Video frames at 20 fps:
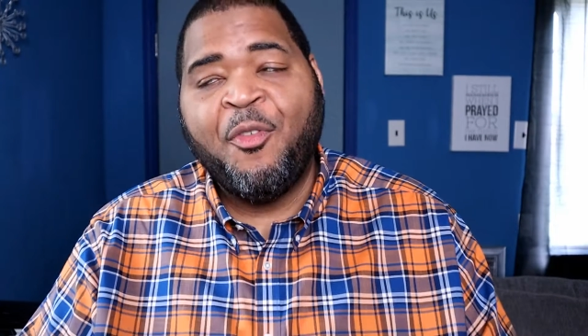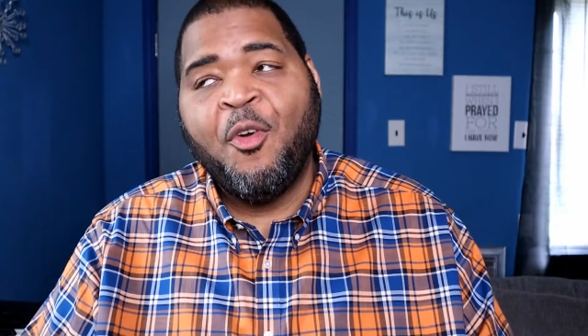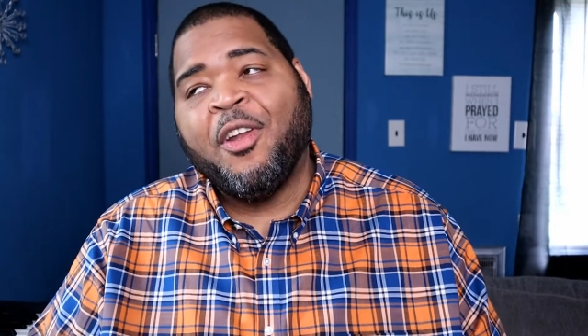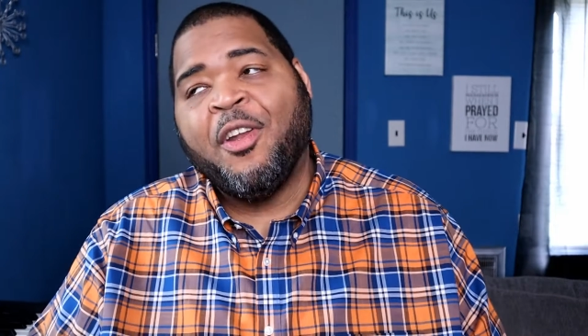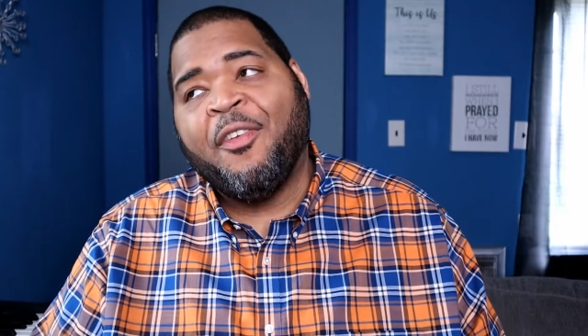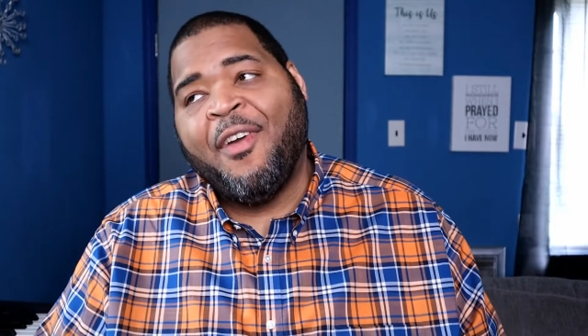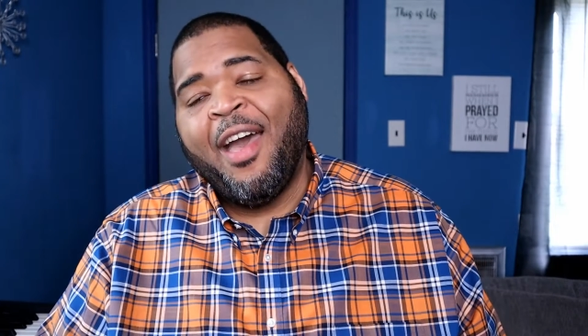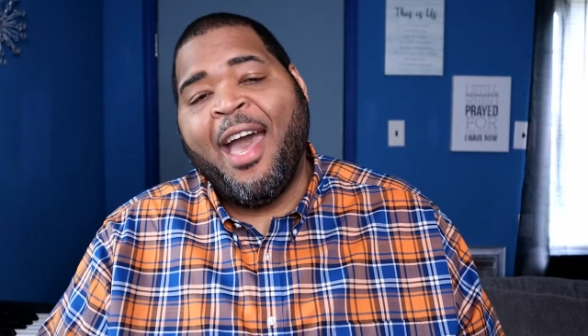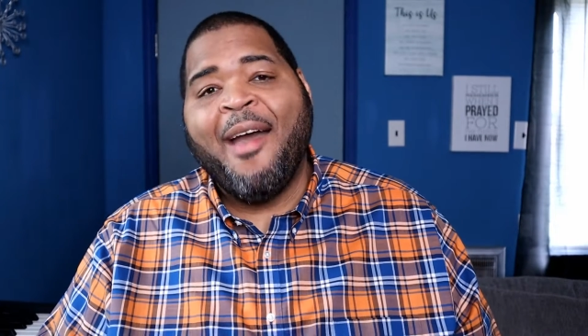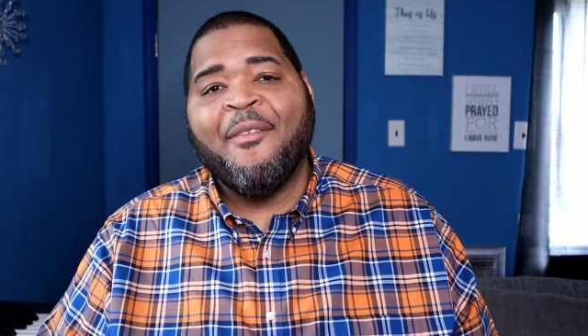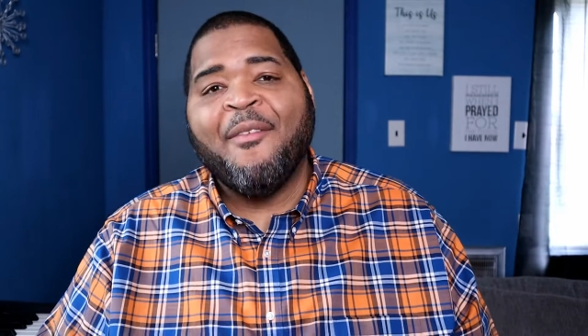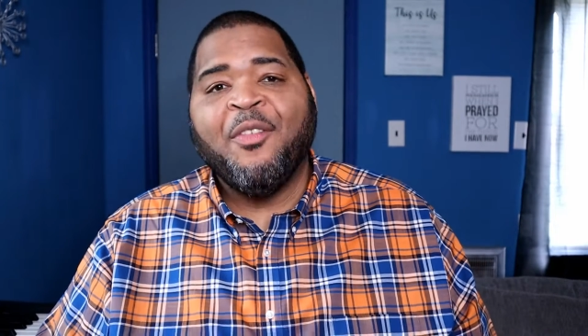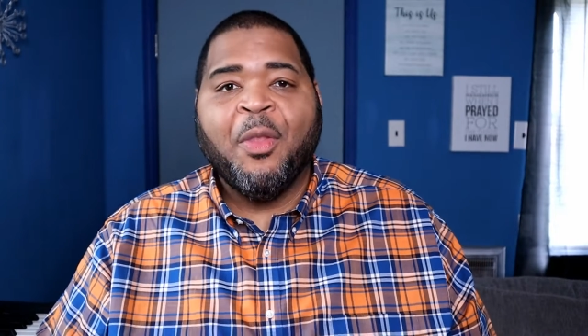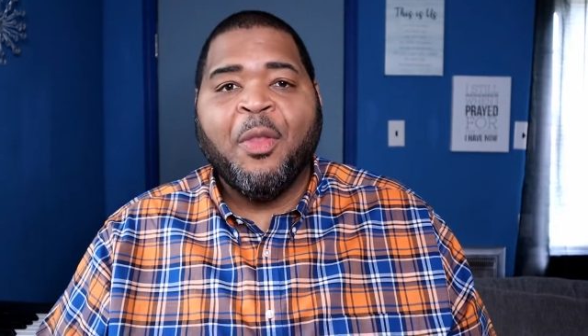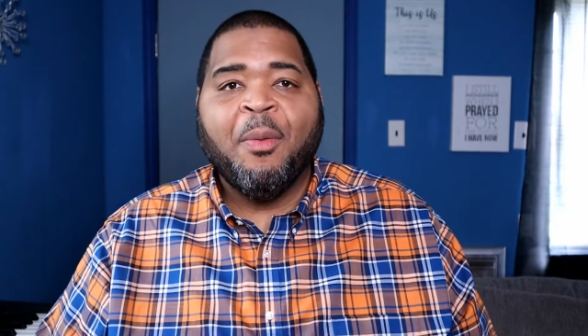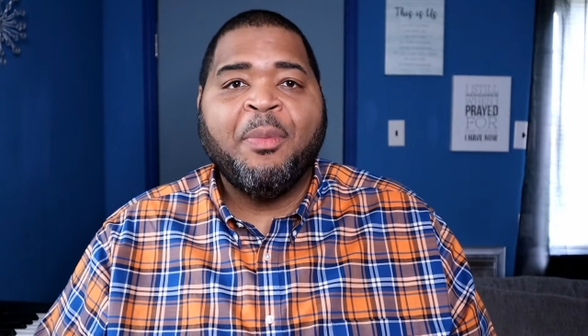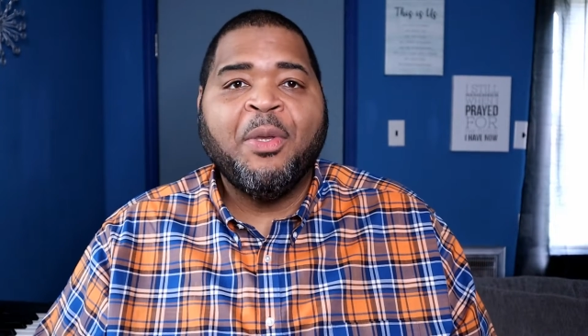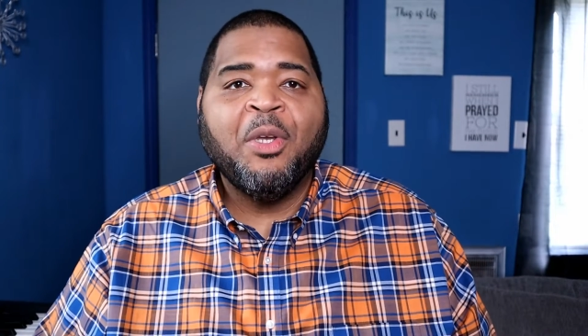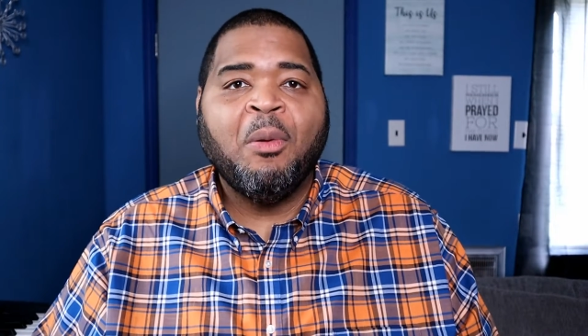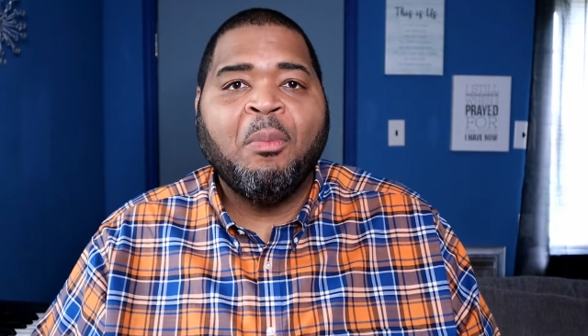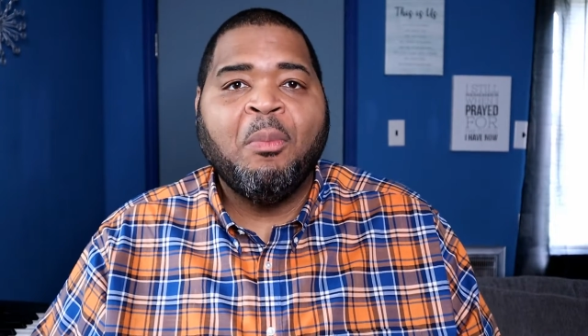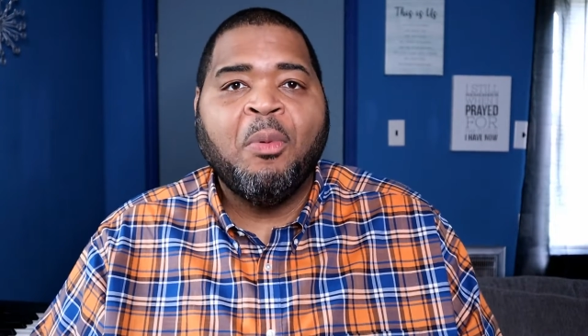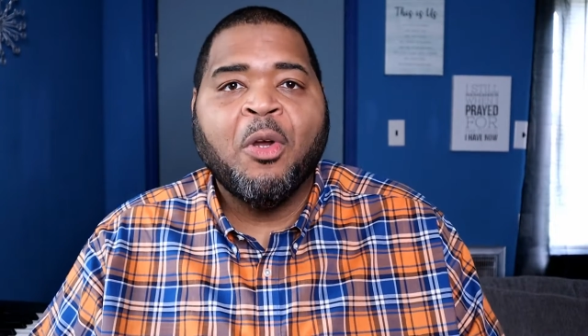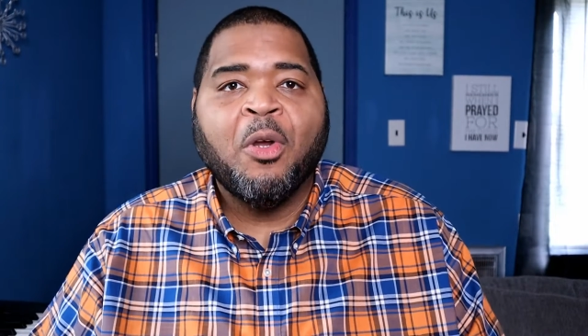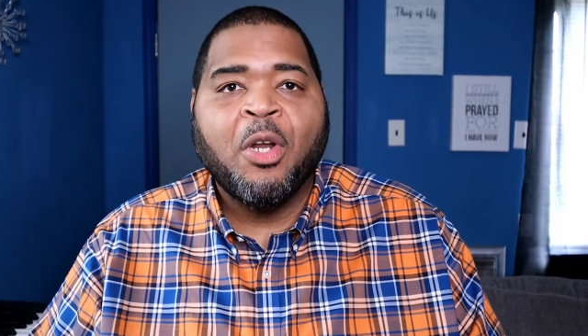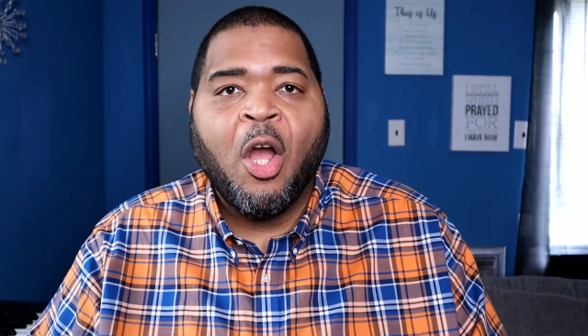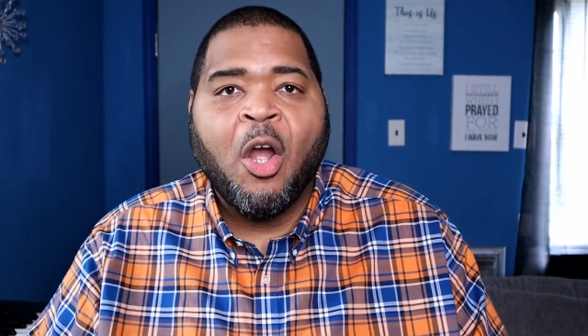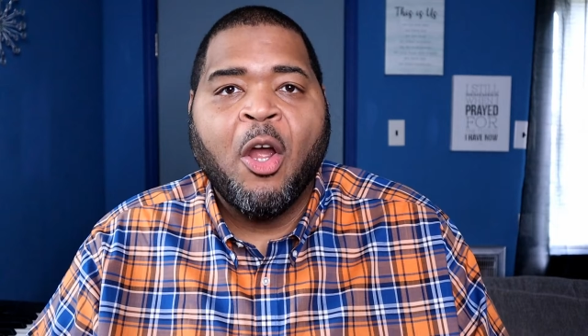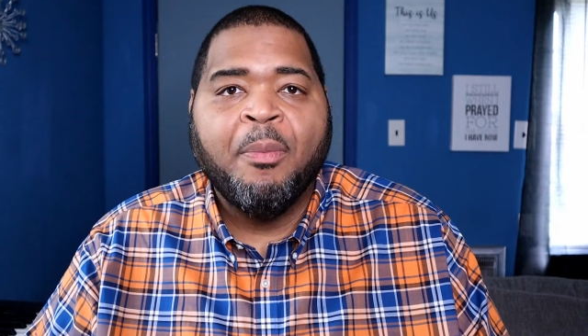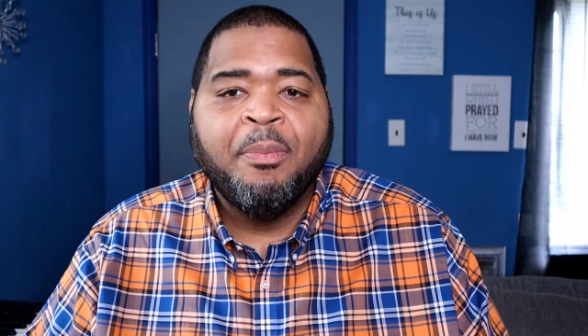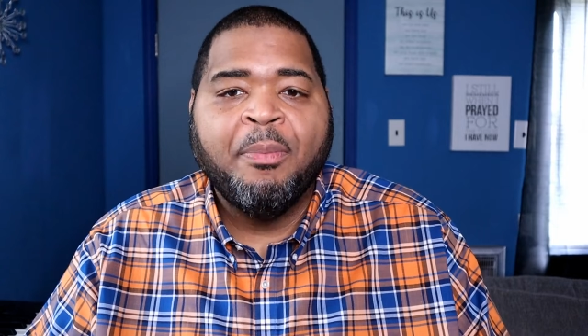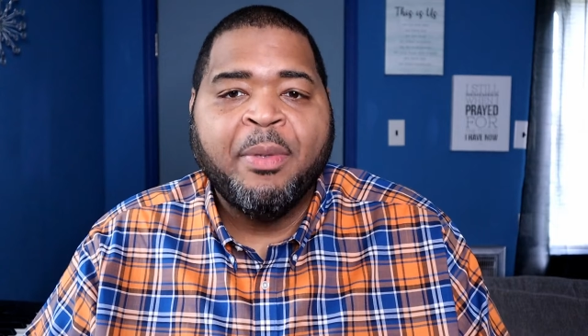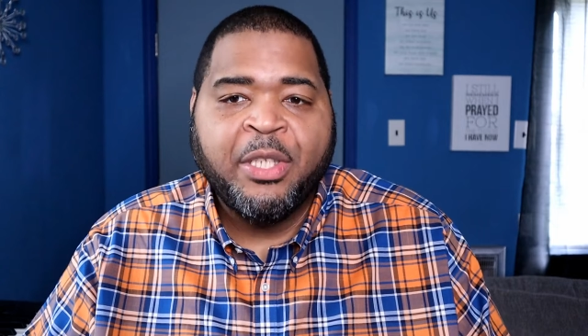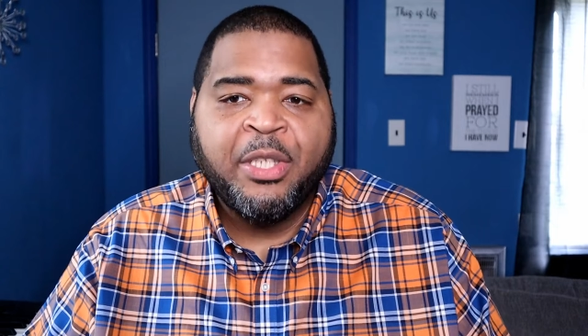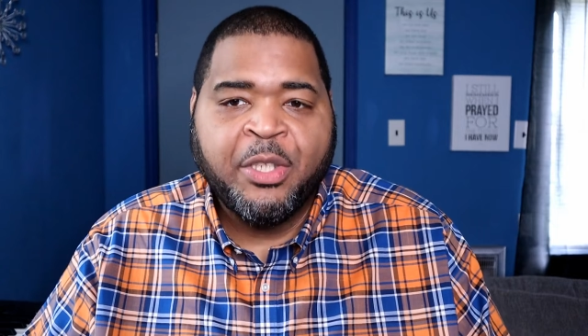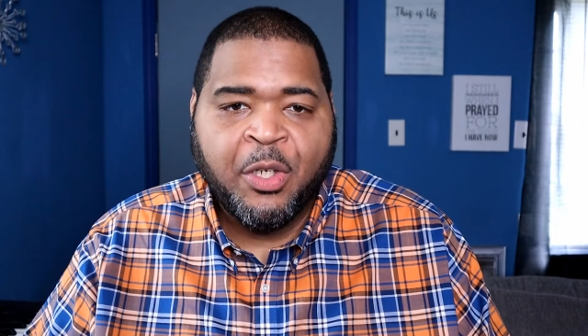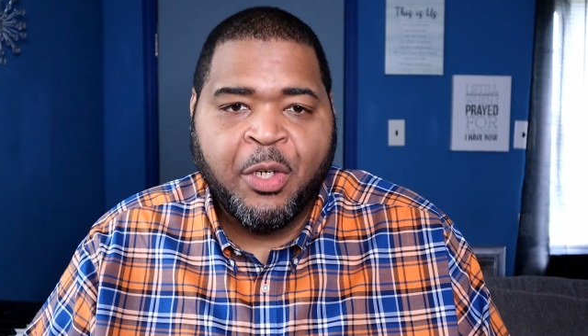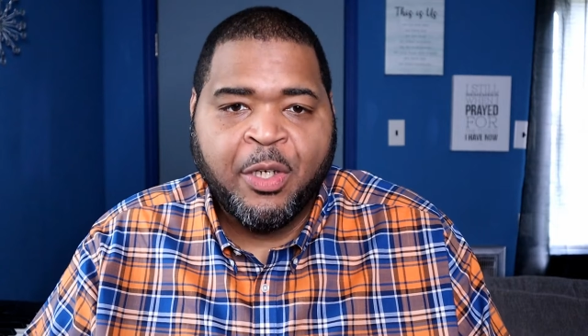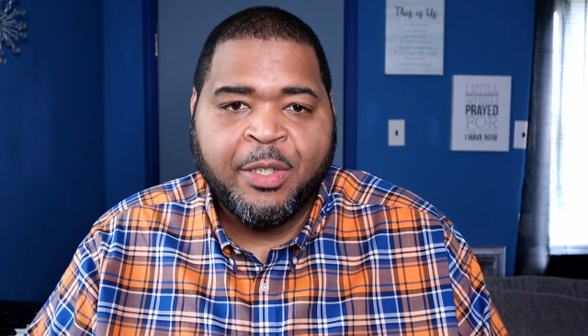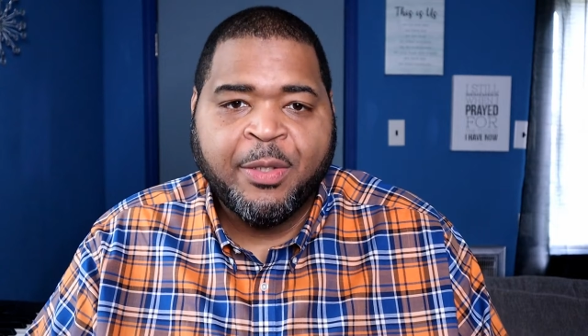45 on the Billboard
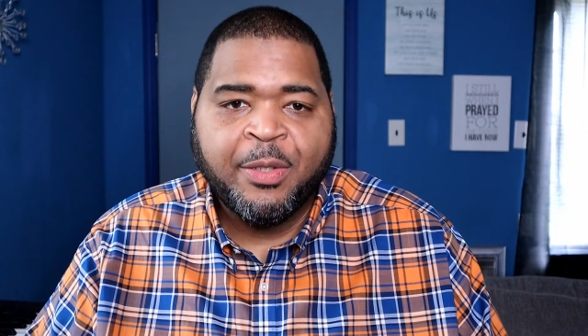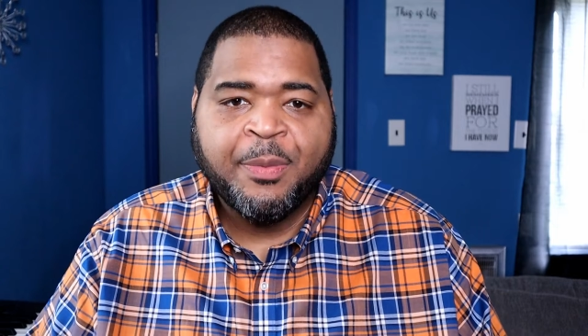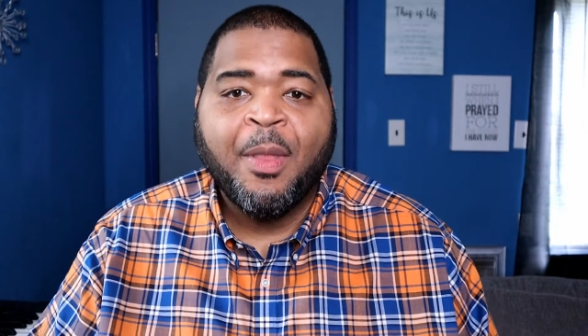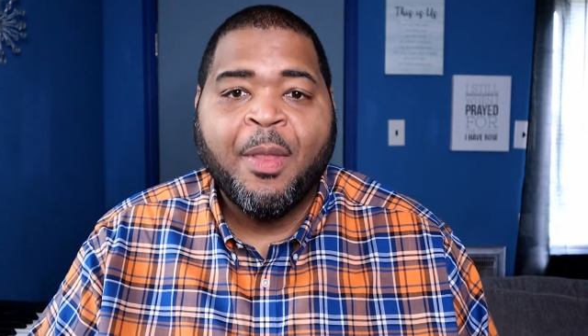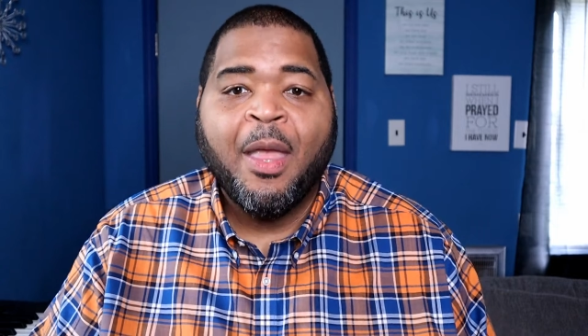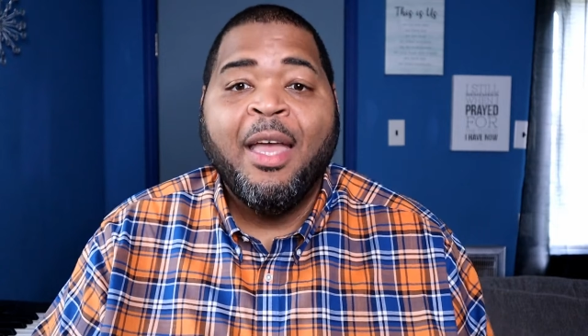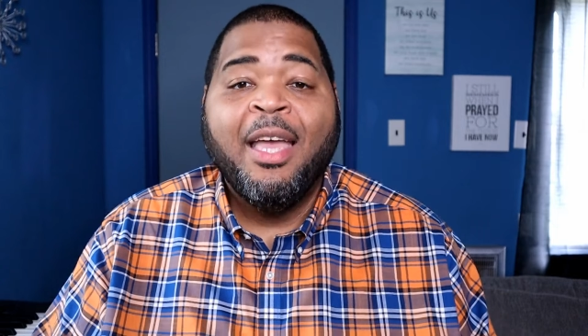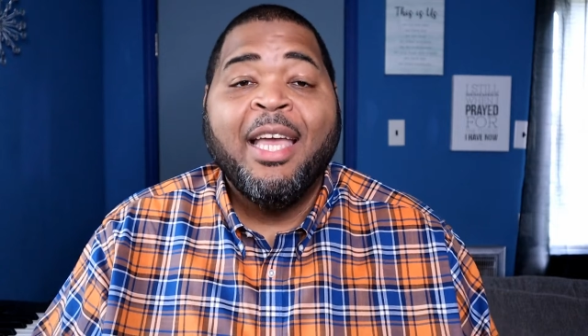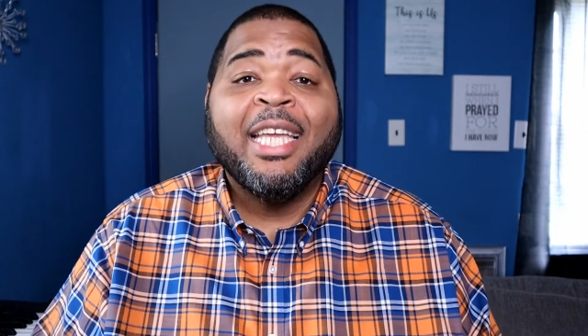R&B charts.